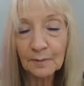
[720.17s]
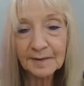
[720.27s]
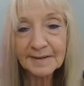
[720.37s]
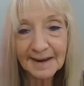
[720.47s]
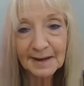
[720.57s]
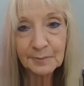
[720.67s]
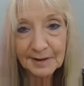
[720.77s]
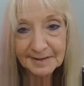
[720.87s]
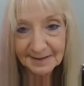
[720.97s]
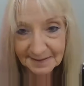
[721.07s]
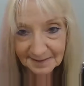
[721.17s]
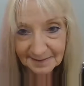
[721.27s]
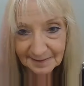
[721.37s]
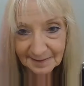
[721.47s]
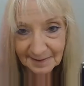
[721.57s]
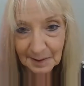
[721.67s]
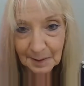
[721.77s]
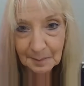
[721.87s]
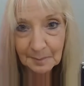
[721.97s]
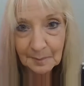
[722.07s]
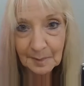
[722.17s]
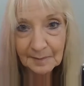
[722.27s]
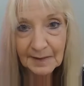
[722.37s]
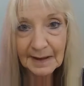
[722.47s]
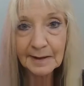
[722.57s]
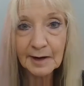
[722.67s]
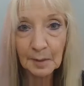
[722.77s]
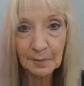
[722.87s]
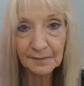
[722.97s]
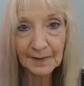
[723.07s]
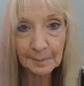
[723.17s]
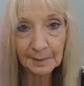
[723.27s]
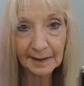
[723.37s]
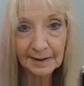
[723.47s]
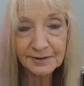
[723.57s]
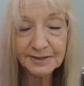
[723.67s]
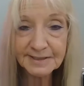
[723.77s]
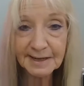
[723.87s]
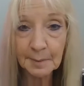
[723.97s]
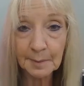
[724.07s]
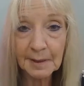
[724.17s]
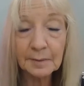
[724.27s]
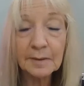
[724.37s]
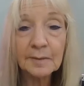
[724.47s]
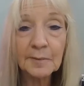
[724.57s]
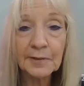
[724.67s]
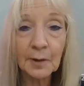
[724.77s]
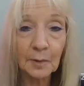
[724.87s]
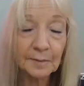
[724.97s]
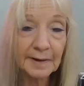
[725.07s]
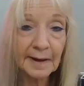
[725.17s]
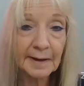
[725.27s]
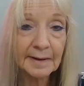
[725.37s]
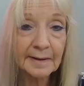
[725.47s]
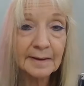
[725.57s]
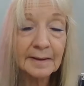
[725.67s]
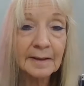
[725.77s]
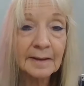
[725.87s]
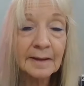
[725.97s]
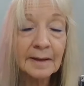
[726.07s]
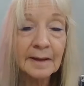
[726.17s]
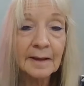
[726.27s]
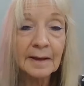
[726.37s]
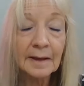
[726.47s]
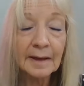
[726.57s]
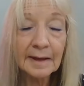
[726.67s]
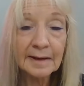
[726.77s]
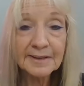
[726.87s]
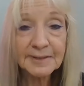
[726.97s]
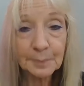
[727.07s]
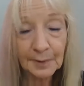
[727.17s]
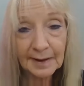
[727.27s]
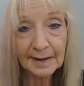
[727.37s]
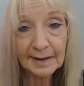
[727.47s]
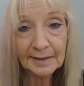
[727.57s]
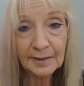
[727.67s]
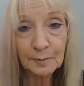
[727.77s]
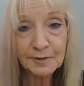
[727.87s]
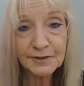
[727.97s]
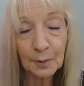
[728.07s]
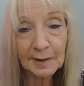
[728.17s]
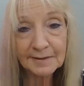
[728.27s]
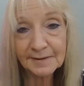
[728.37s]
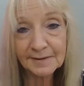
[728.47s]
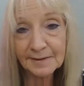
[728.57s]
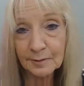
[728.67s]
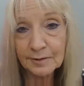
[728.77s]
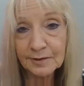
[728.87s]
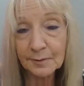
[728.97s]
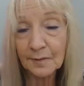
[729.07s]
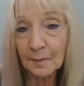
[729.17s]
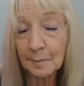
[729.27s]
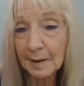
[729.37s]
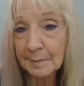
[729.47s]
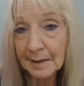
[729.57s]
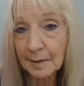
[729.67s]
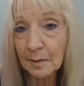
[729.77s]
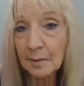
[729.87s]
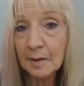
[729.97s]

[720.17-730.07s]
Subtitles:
is not a reason. I've had a number of applications come in with COVID on it. In the spring, there was no excuse to vote by mail,